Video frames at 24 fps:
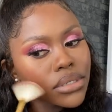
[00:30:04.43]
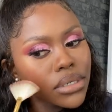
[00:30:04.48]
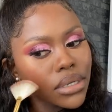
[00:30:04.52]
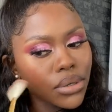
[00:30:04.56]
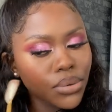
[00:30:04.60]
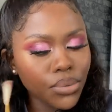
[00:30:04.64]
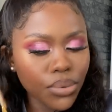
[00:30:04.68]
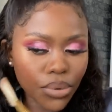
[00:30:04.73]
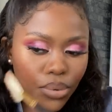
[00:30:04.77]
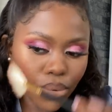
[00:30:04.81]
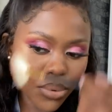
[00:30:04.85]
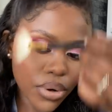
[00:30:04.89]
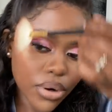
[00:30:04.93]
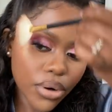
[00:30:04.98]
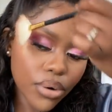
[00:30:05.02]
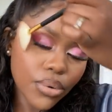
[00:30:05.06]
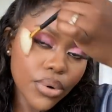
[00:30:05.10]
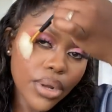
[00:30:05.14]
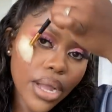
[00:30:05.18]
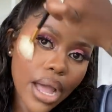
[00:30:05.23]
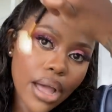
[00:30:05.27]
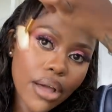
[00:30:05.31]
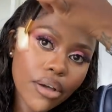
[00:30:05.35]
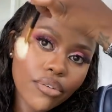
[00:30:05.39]
and we, were,
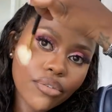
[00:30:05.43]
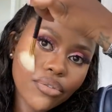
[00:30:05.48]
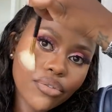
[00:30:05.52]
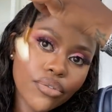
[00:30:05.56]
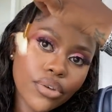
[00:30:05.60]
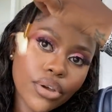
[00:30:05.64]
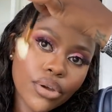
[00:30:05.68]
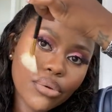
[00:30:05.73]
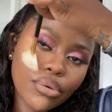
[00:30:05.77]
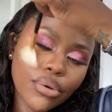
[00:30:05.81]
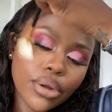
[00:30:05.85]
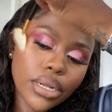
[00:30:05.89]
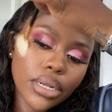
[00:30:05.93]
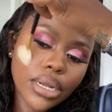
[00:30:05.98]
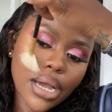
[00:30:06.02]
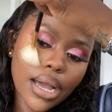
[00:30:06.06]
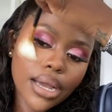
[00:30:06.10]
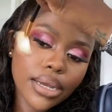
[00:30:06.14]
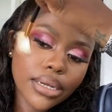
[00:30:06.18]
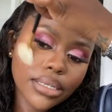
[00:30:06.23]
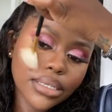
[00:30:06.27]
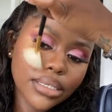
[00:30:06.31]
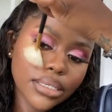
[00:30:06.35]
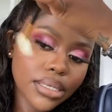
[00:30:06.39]
we have a great
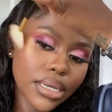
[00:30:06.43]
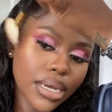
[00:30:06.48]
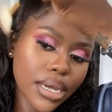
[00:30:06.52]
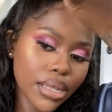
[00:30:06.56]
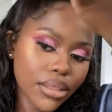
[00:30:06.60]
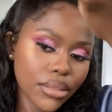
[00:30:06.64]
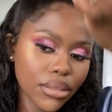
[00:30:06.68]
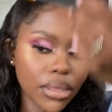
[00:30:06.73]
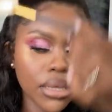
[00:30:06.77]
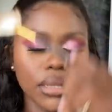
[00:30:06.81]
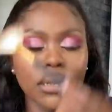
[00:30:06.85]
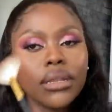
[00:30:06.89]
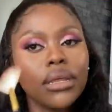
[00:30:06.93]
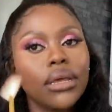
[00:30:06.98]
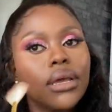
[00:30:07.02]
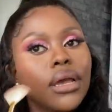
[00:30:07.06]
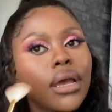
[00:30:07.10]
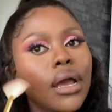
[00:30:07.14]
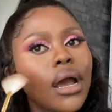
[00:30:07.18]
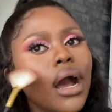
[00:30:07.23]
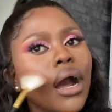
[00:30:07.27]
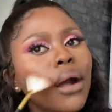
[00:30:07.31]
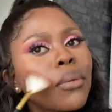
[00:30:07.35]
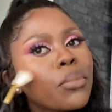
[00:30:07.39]
idea then
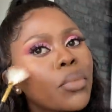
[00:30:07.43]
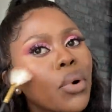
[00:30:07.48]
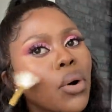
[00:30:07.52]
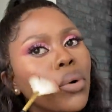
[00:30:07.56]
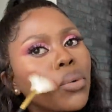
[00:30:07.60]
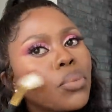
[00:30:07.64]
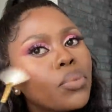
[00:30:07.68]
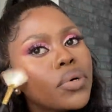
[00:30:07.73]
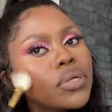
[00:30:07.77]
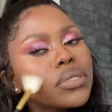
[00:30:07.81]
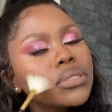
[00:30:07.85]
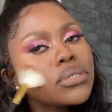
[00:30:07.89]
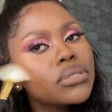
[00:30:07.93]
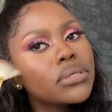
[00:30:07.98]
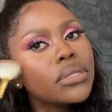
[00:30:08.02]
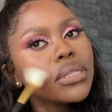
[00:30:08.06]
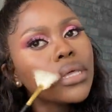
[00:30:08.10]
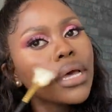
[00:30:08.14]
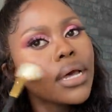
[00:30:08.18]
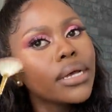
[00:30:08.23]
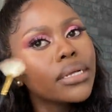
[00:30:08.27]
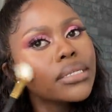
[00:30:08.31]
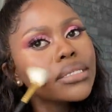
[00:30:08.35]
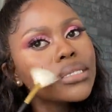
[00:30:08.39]
i'm open to
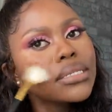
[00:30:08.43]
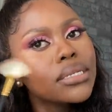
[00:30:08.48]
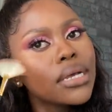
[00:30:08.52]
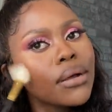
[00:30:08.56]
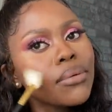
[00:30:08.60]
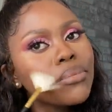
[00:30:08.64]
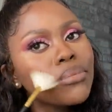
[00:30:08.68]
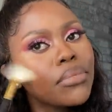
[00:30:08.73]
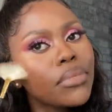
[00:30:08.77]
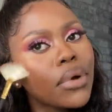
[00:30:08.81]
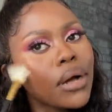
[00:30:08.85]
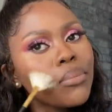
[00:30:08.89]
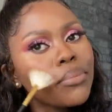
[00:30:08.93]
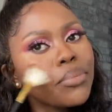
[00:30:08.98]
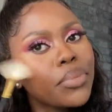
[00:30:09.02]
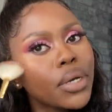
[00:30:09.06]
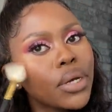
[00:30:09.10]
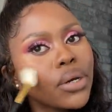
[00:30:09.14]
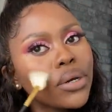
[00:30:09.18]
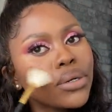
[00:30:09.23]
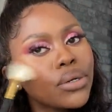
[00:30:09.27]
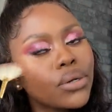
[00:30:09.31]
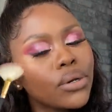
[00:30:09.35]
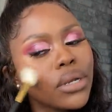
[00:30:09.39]
that I'm, I'm
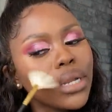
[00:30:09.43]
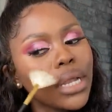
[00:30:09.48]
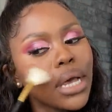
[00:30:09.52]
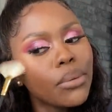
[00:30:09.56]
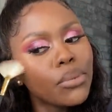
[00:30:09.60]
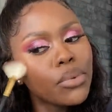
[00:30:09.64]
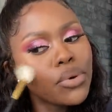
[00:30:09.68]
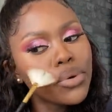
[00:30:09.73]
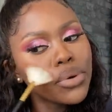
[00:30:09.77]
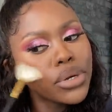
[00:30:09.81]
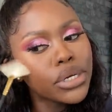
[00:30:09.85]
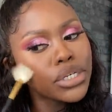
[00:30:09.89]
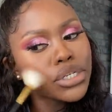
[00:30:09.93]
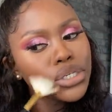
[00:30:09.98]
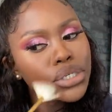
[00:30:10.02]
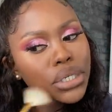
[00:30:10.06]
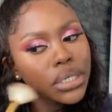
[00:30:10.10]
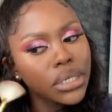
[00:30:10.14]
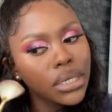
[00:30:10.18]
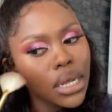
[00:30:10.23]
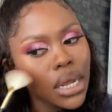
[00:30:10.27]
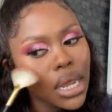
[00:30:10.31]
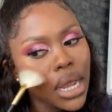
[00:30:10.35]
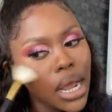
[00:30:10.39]
big on
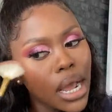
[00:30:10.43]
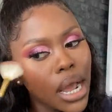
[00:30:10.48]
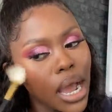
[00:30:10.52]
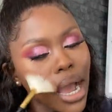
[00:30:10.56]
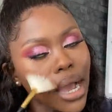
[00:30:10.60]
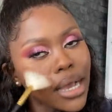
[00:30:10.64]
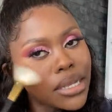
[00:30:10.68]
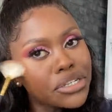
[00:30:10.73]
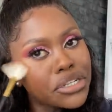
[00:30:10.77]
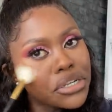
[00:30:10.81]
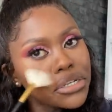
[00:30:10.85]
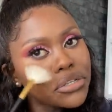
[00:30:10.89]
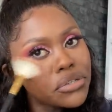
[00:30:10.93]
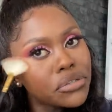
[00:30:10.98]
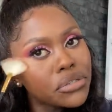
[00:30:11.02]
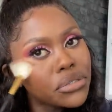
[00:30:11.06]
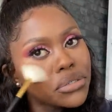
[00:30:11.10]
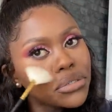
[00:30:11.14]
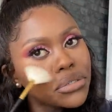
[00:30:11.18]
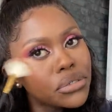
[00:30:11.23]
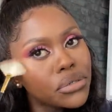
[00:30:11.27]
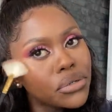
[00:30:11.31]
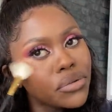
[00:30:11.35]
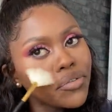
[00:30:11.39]
collaboration i
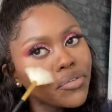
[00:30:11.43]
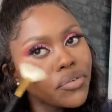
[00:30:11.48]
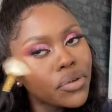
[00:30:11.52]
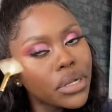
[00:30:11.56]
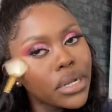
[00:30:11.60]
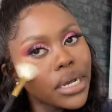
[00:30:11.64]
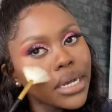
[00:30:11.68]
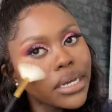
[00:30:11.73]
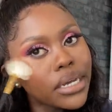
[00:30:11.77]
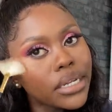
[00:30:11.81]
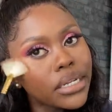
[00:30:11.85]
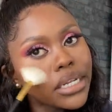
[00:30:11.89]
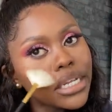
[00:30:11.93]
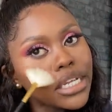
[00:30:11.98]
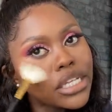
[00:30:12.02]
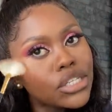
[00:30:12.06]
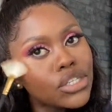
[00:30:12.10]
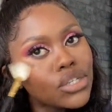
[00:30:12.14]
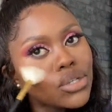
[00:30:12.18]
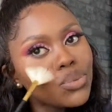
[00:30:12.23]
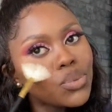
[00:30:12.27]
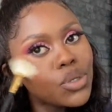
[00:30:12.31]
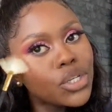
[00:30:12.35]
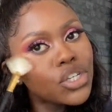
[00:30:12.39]
just still feel like it needs
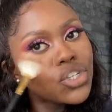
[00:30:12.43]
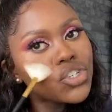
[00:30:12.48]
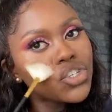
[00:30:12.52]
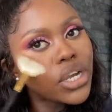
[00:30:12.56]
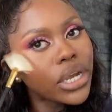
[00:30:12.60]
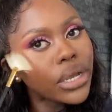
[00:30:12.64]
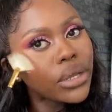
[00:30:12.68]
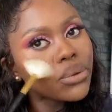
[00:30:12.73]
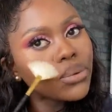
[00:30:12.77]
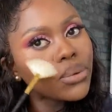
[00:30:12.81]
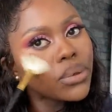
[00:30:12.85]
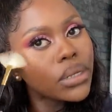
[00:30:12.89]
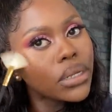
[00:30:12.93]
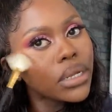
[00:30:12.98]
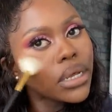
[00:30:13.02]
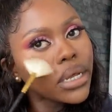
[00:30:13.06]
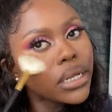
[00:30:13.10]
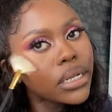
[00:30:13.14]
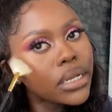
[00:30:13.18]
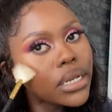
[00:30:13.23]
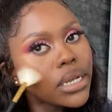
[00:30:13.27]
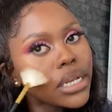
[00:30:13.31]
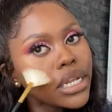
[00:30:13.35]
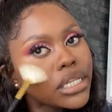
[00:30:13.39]
to be genuine
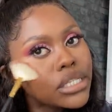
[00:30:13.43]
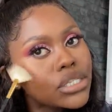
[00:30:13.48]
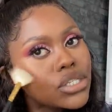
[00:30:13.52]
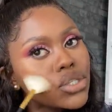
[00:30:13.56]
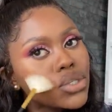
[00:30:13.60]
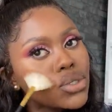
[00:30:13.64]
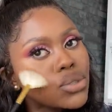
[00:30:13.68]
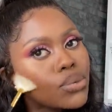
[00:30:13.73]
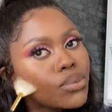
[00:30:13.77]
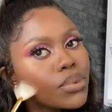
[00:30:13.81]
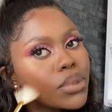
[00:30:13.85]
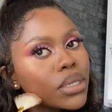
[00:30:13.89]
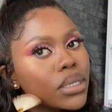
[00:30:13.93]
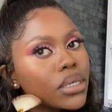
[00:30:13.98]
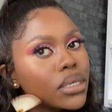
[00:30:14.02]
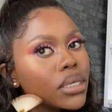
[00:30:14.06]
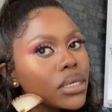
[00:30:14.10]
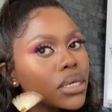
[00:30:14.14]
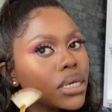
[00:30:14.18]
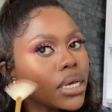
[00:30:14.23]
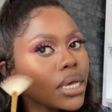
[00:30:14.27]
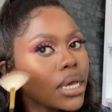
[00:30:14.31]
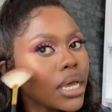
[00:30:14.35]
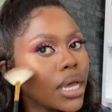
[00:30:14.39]
it needs to
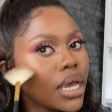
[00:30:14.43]
be